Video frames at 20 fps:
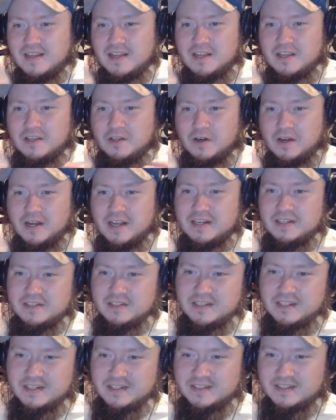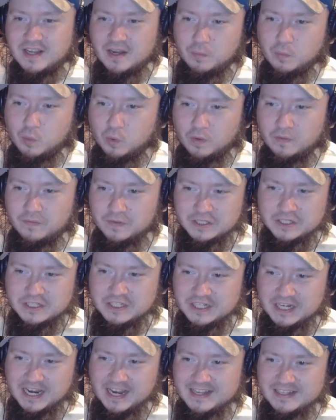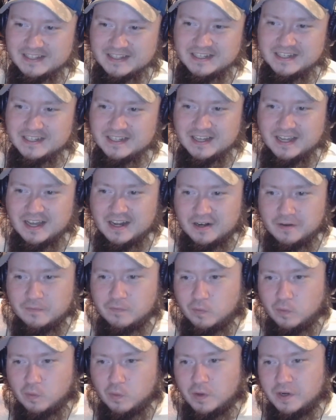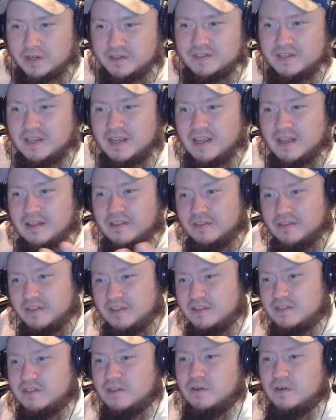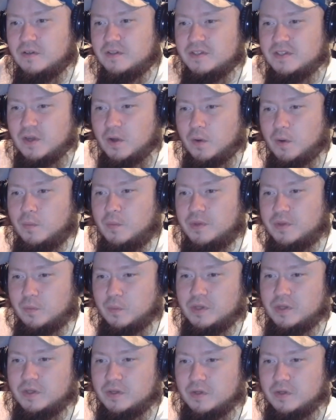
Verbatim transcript: you know, Angelina's got more of a jazzy kind of voice. This girl is going with with a